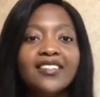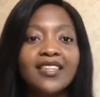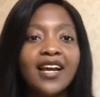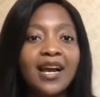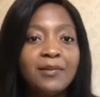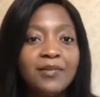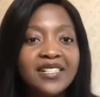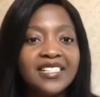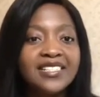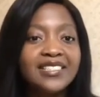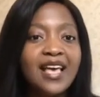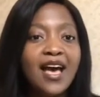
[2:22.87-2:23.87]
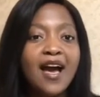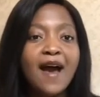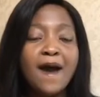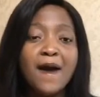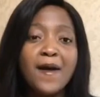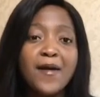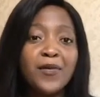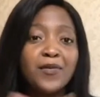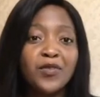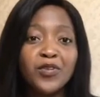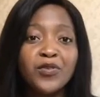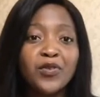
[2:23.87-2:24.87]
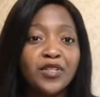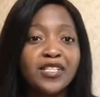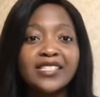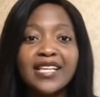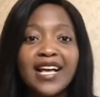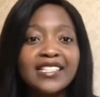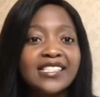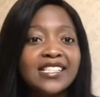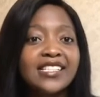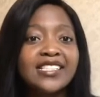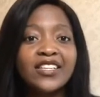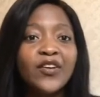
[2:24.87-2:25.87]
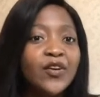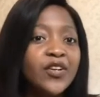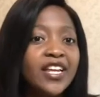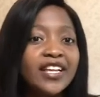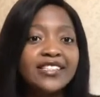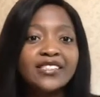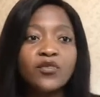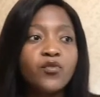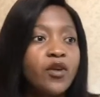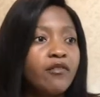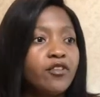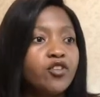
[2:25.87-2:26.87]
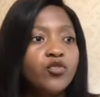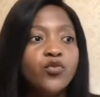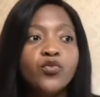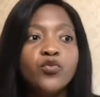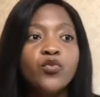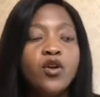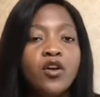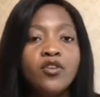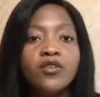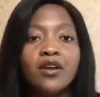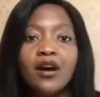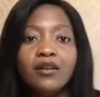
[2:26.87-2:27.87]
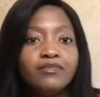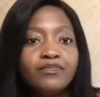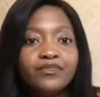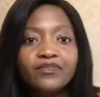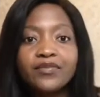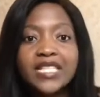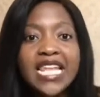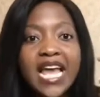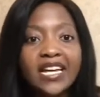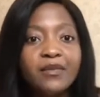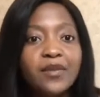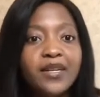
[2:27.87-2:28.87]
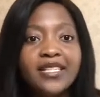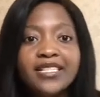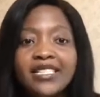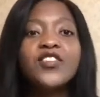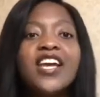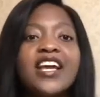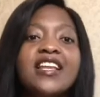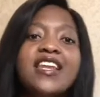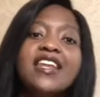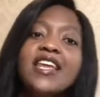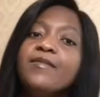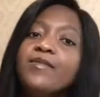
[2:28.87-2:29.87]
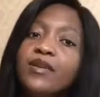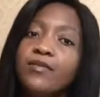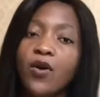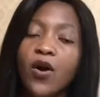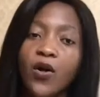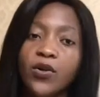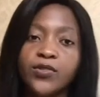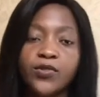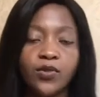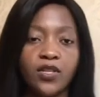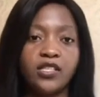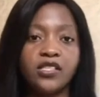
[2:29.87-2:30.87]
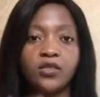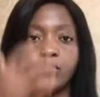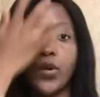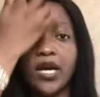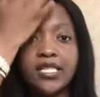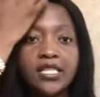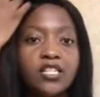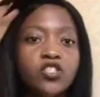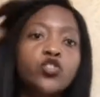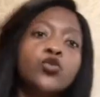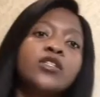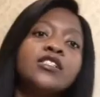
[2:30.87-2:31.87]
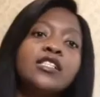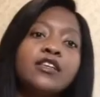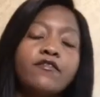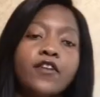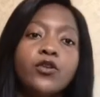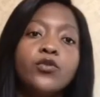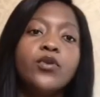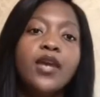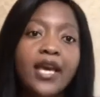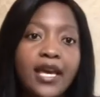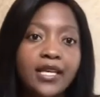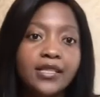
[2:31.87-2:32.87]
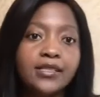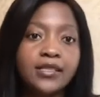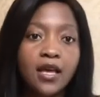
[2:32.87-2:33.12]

company's assets, earnings, revenue, liability. You can name them all. So that's what intrinsic value is.